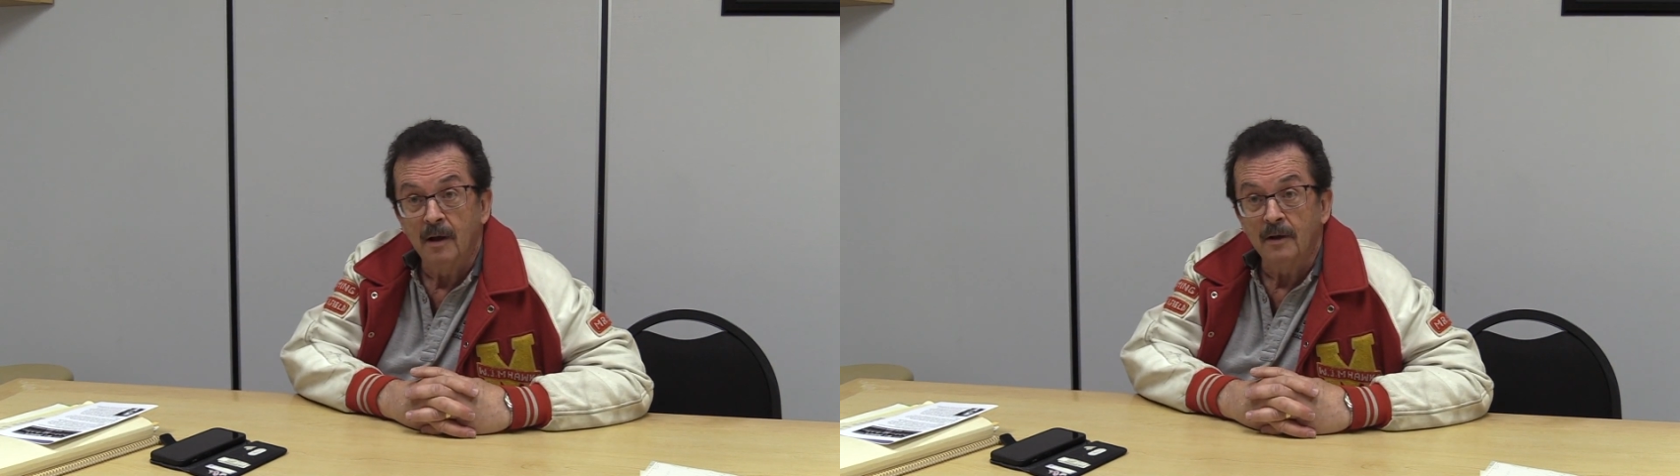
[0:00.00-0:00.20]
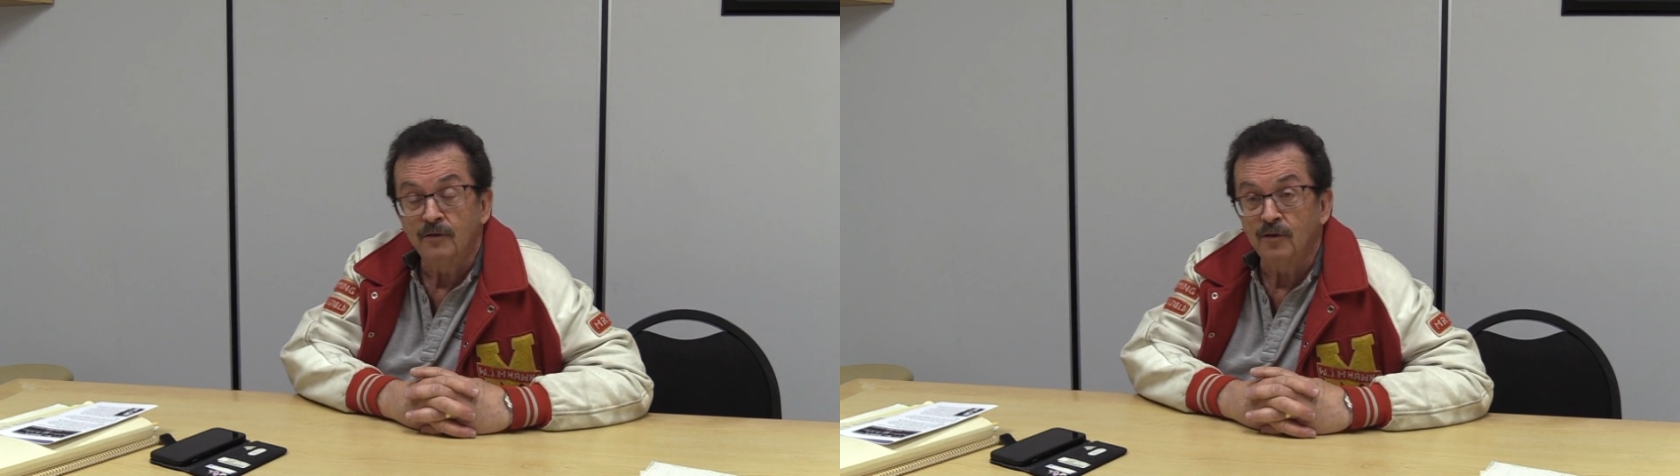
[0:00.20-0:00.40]

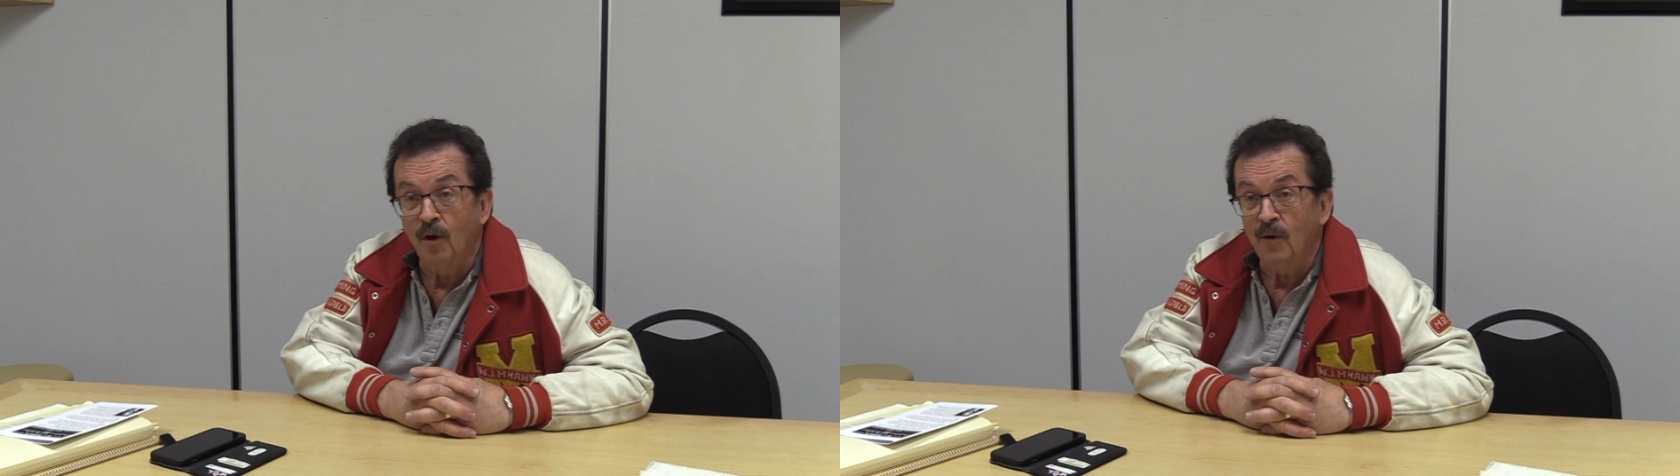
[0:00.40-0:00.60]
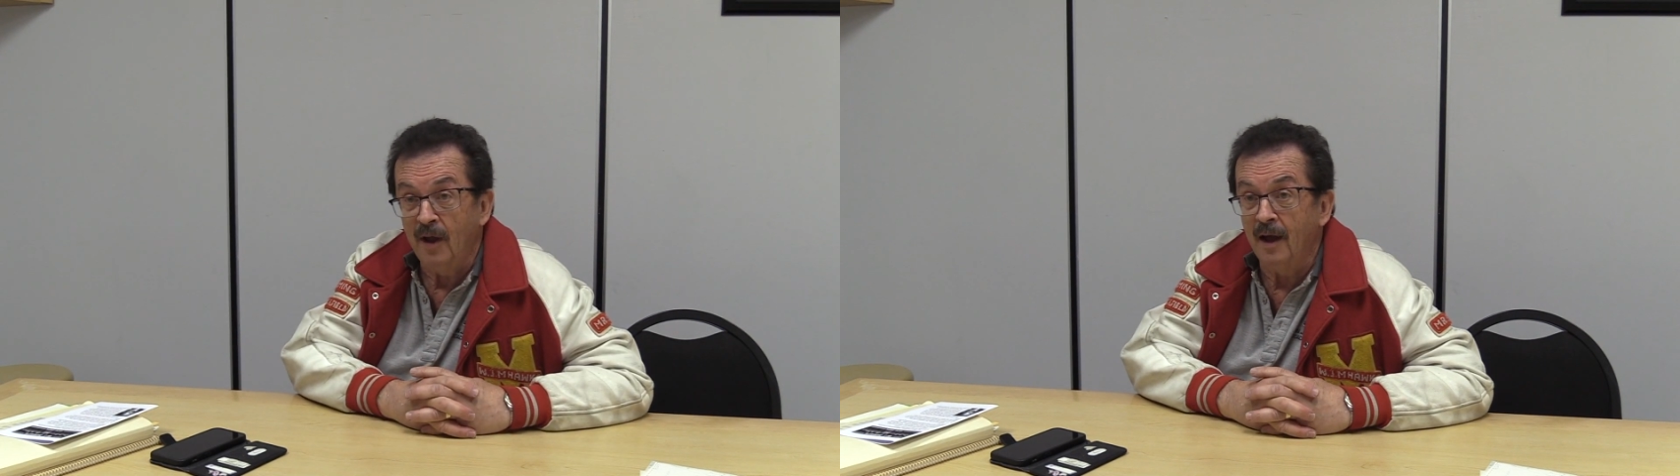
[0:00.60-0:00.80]

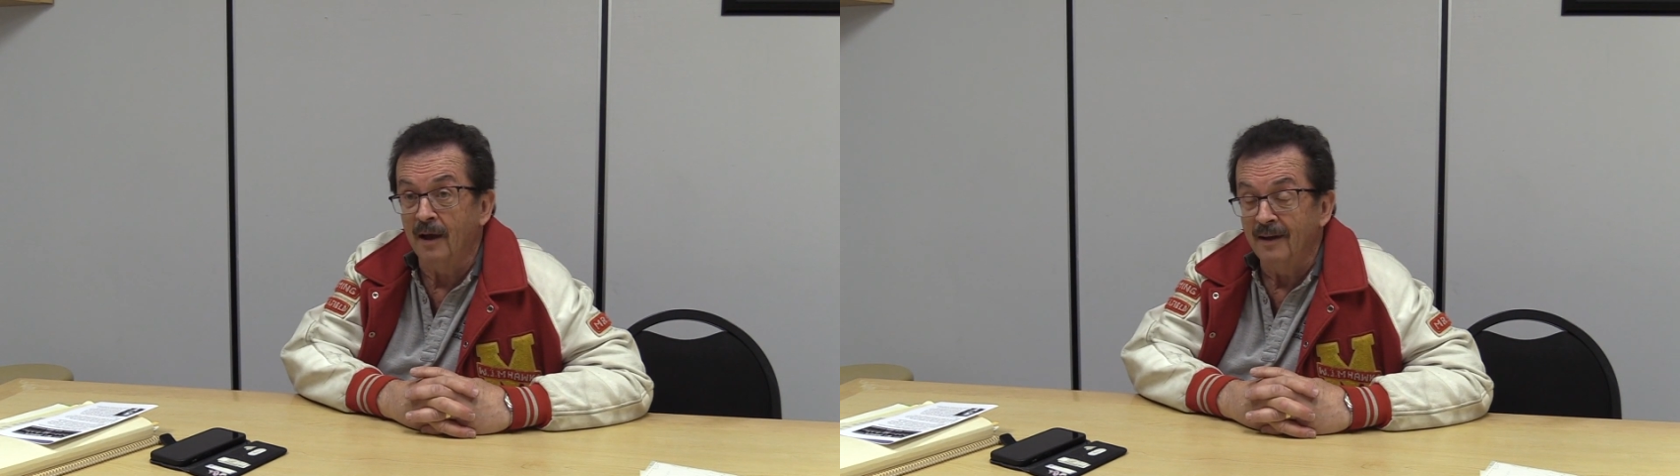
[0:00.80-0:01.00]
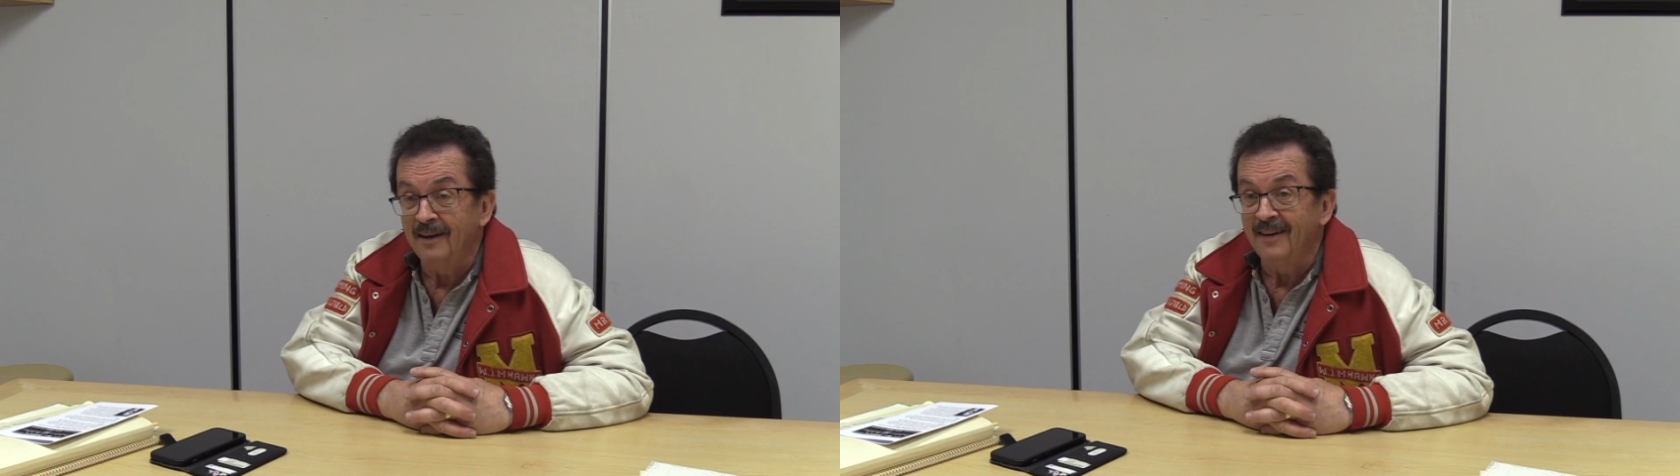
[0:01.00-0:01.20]
So
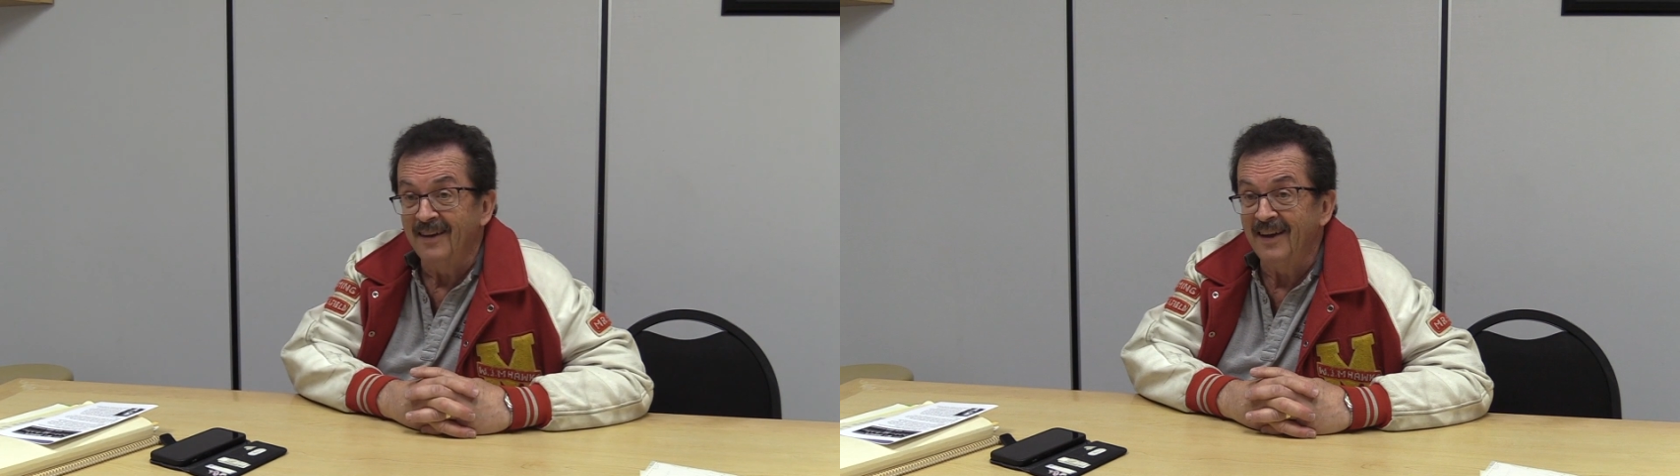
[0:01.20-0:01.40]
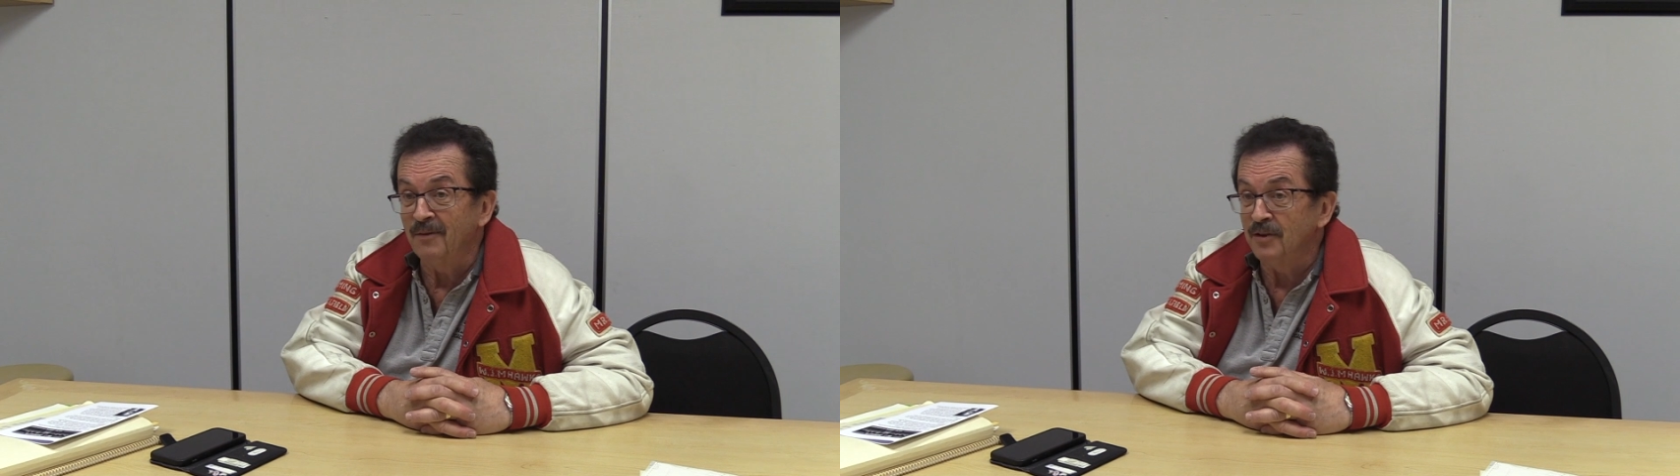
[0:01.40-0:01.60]
yeah, it